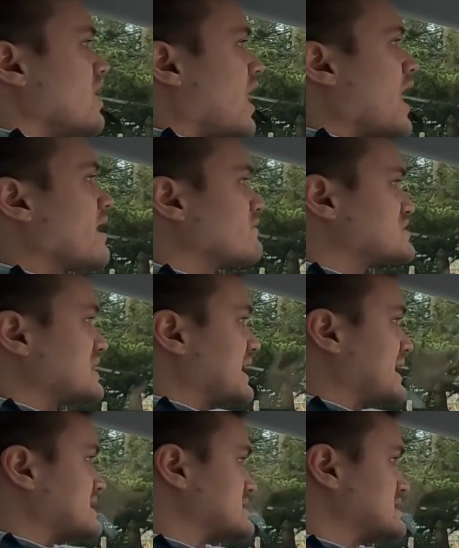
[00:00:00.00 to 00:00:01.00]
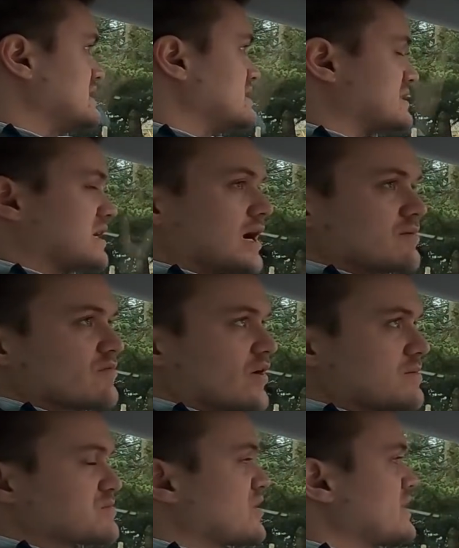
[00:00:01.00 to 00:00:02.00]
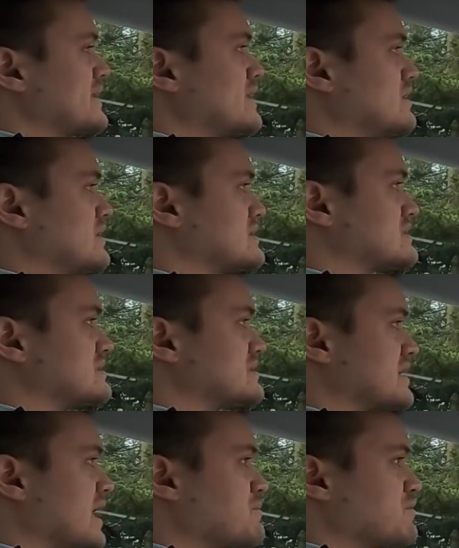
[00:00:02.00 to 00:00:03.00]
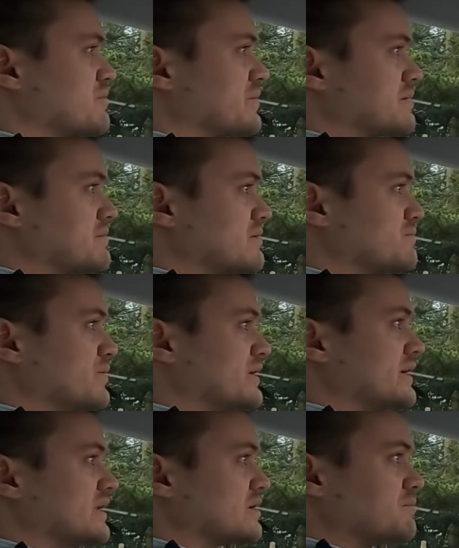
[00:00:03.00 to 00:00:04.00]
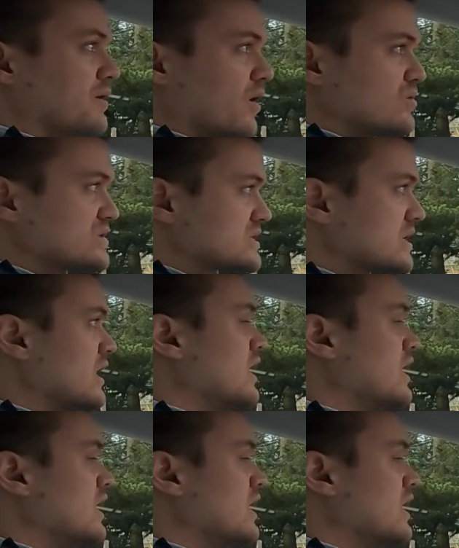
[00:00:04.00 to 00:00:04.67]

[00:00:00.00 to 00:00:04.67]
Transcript: I obviously can't see the time frames right now because the timer I'm going to be putting in post.